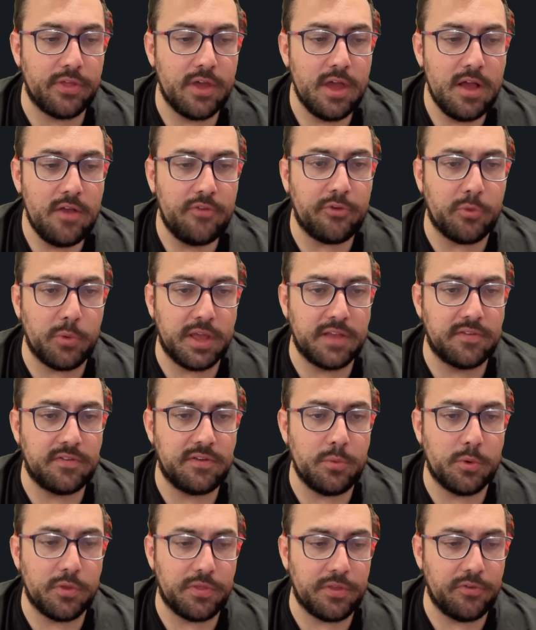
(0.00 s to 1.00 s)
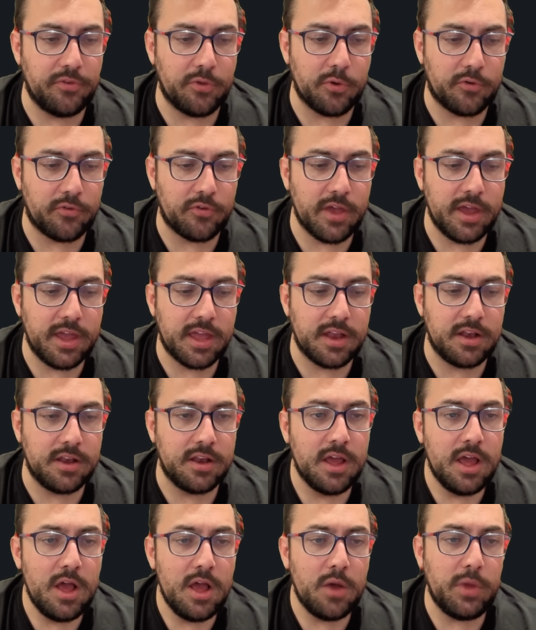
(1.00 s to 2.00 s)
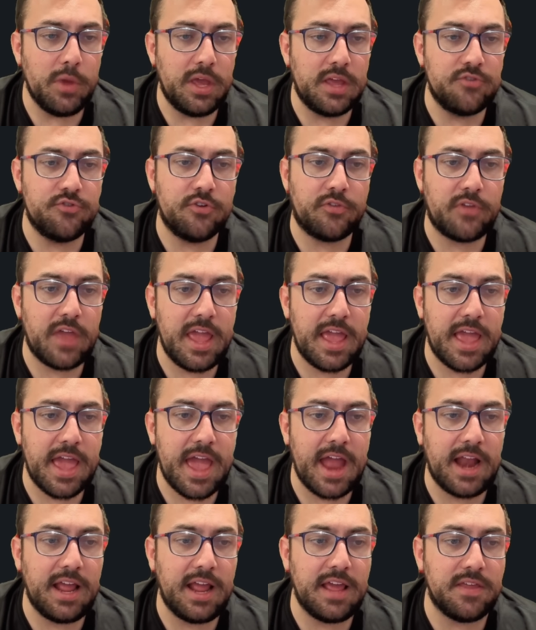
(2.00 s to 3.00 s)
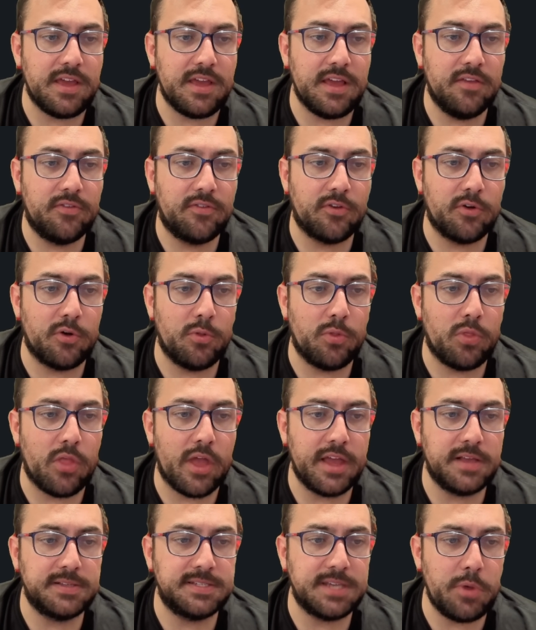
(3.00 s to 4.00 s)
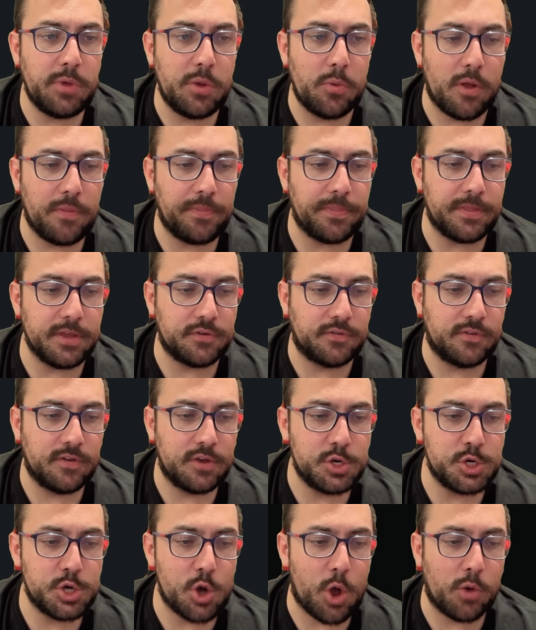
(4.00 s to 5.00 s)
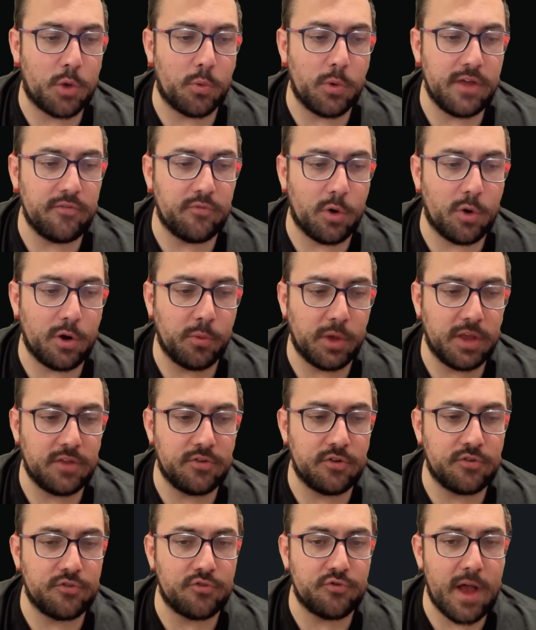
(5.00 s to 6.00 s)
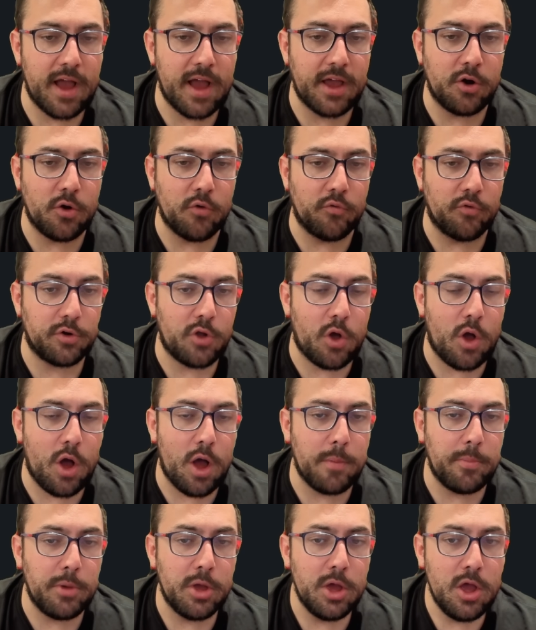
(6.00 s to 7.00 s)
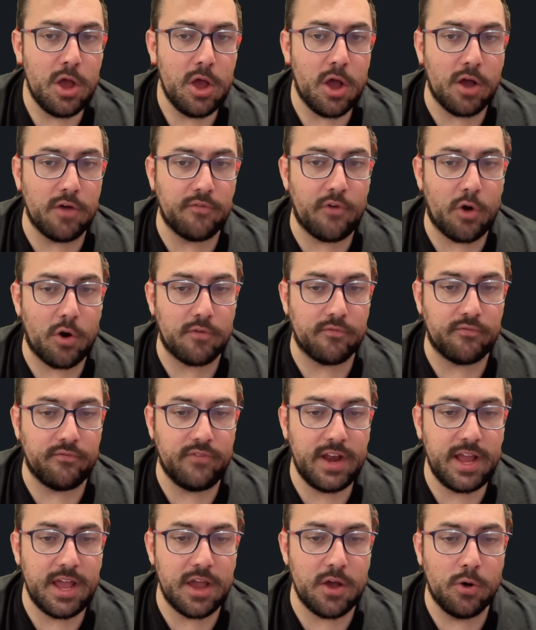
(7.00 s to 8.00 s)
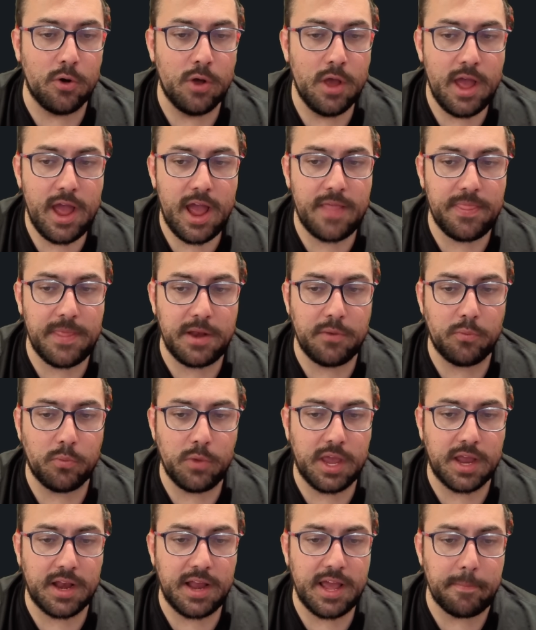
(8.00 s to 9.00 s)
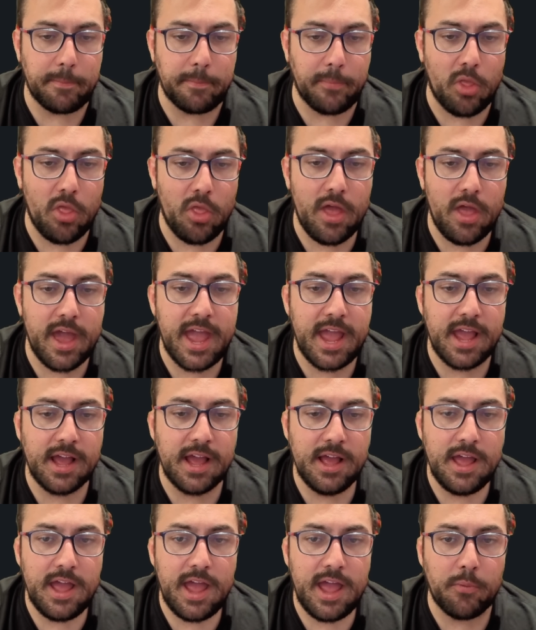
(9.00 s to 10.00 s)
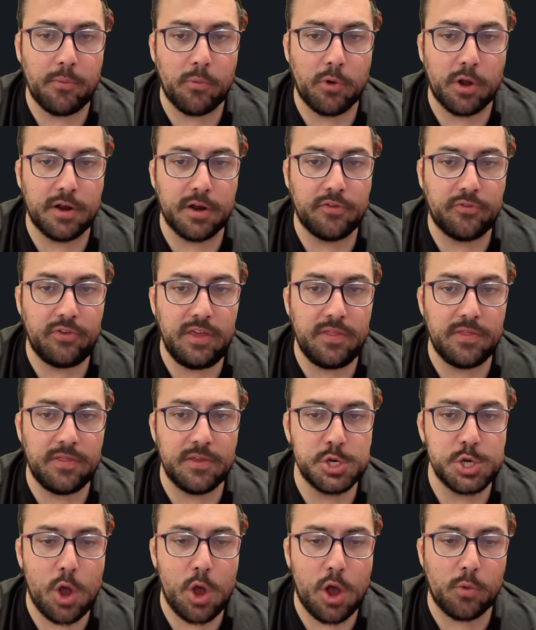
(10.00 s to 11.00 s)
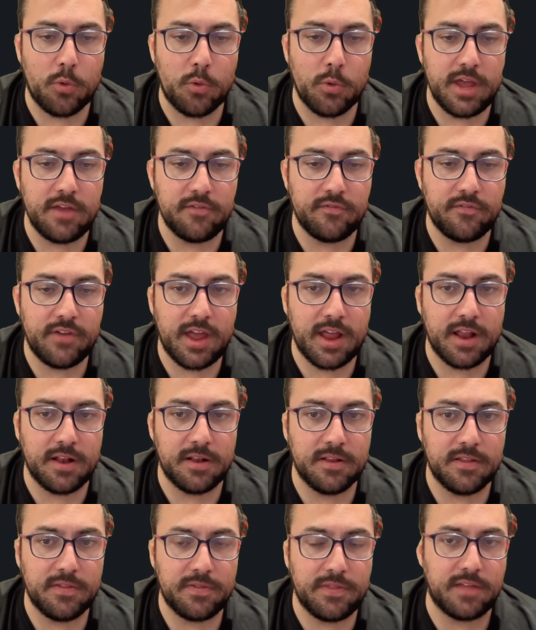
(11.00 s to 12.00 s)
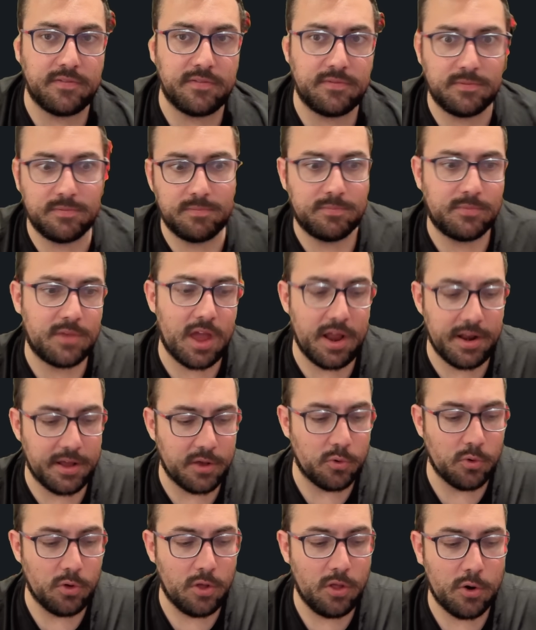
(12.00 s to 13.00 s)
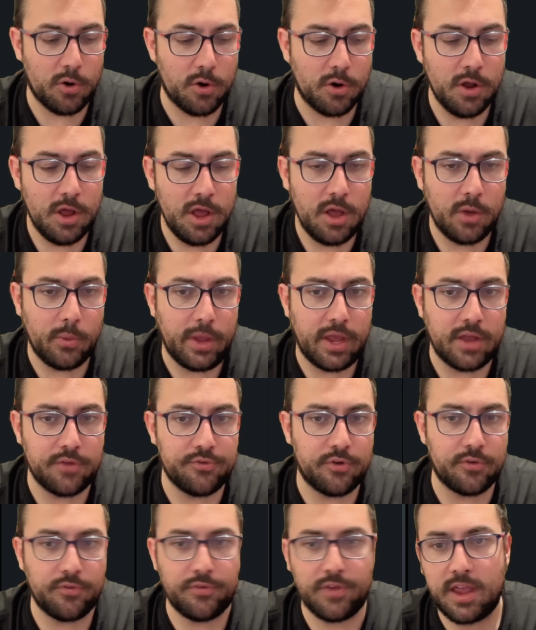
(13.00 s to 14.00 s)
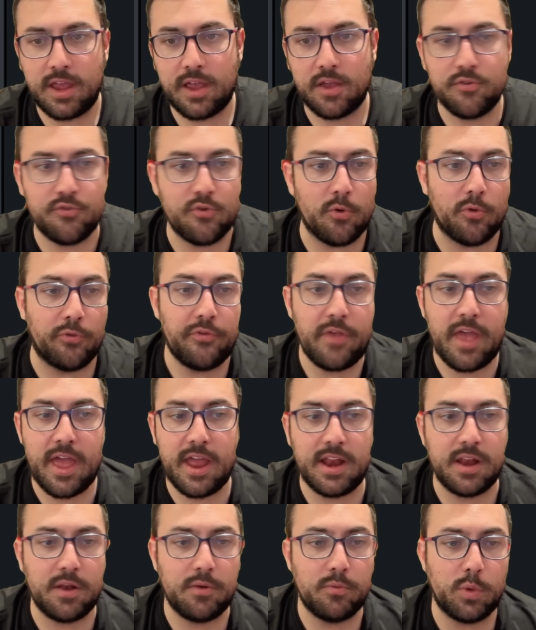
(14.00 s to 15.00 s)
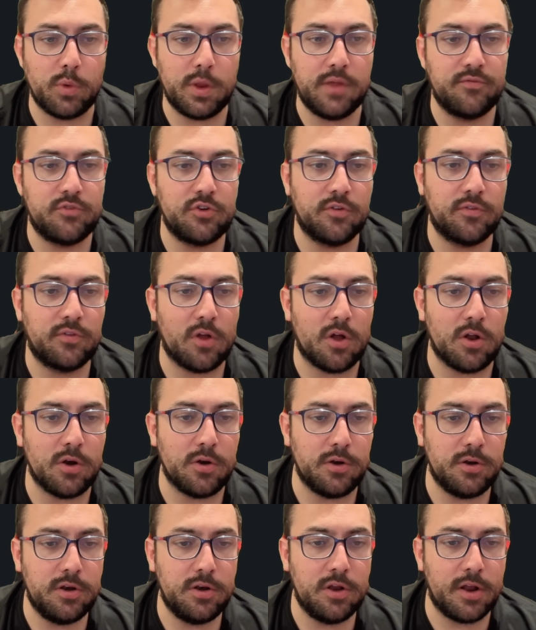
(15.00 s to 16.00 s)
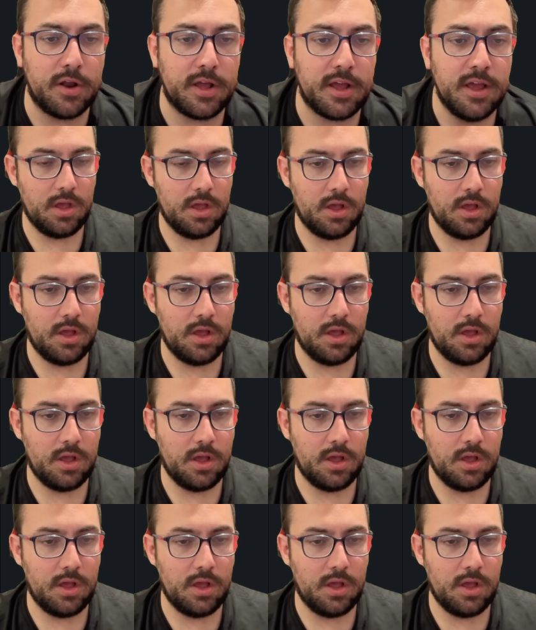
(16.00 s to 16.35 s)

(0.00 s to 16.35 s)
So we can see what this looks like. And we can just take any of these. So like, say we want this shockwave on it, we can just drag it over top of our video and then we can hit play and we're going to see the shockwave and that's kind of cool. Or we can just hit control Z and we've just undone it.